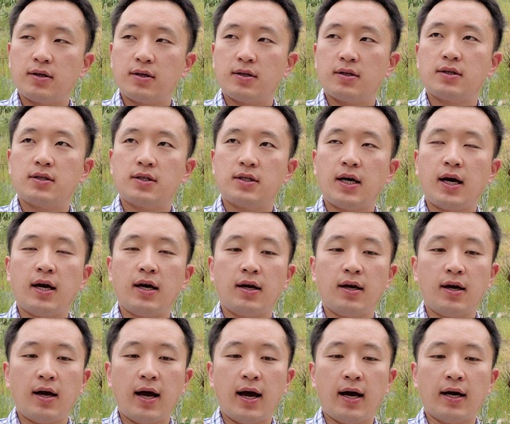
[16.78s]
say
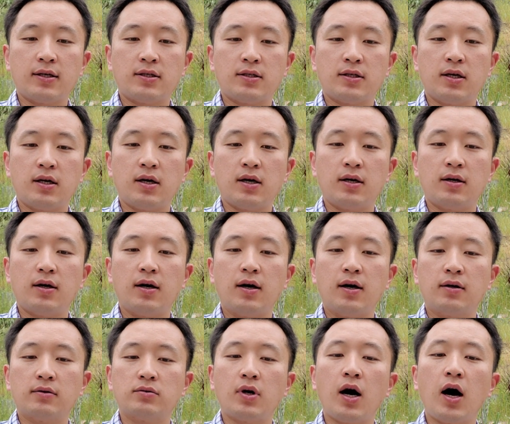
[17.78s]
as the
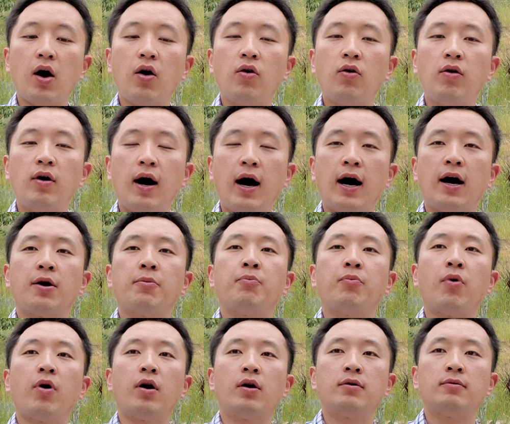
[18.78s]
how I
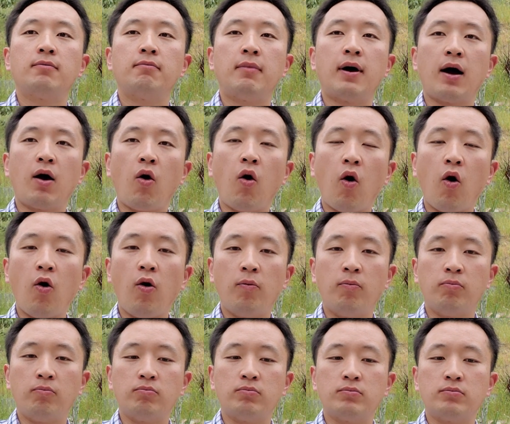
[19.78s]
bought my
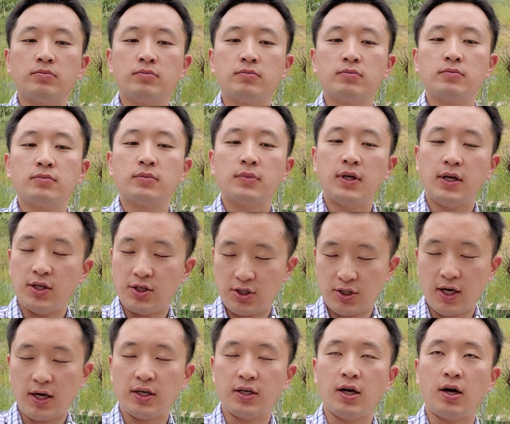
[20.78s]
home in
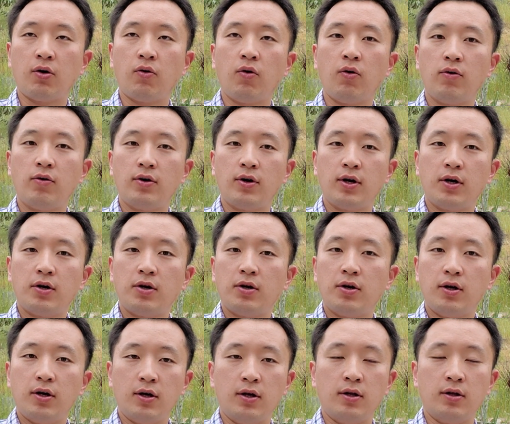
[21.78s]
San Diego
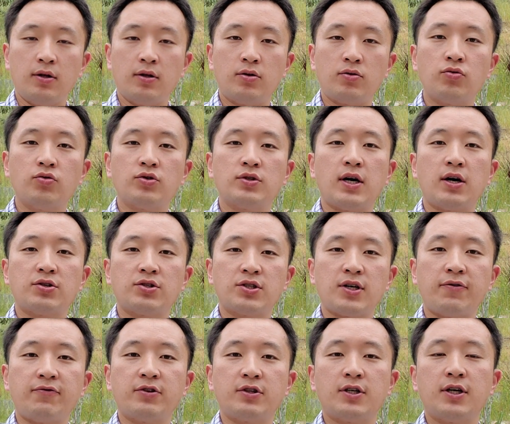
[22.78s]
in
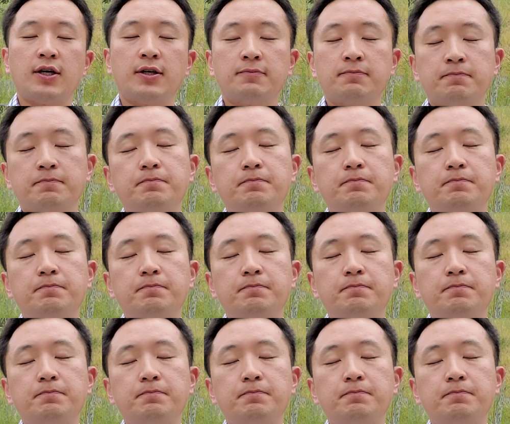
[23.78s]
2017.